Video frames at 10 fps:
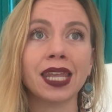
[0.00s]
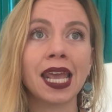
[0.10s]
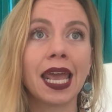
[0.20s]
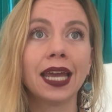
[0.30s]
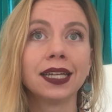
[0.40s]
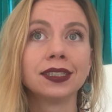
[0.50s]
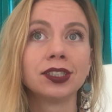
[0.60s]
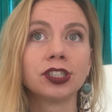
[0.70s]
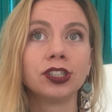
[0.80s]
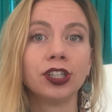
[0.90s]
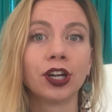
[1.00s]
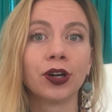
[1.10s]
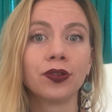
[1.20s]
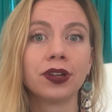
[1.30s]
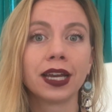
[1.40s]
And,
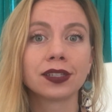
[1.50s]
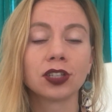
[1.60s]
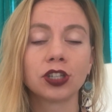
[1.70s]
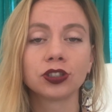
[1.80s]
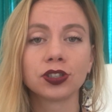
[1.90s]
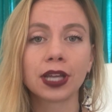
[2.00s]
the next logical